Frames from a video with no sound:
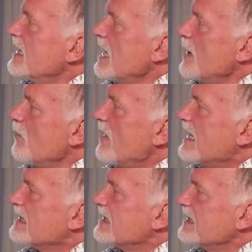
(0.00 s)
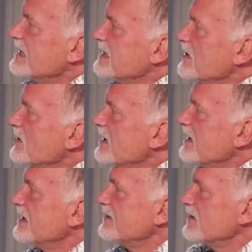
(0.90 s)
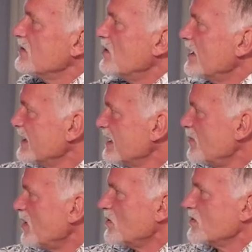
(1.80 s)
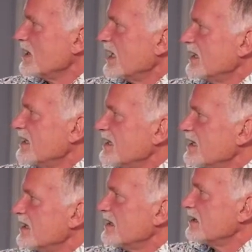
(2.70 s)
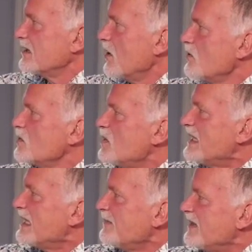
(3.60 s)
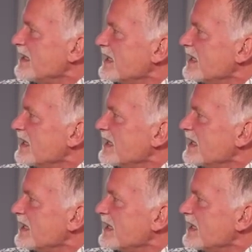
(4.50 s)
but it's not the correct approach, right? The low speed limit